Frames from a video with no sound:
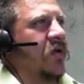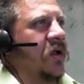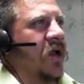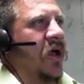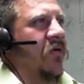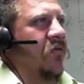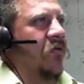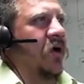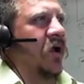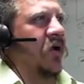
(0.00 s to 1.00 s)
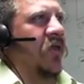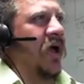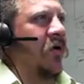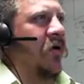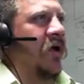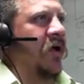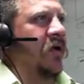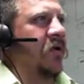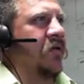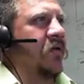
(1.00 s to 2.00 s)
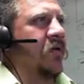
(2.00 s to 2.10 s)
And now we're going to go that way.